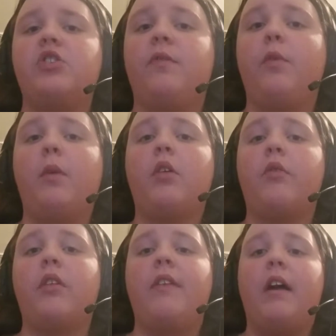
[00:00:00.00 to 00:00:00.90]
If you want to go
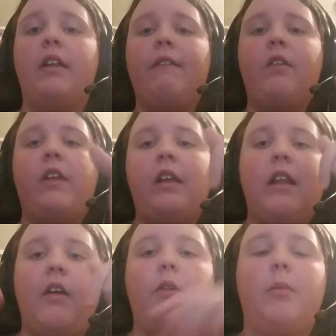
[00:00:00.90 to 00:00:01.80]
see that, I'll leave the link
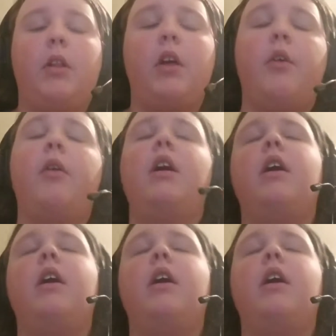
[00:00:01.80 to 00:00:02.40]
down there below.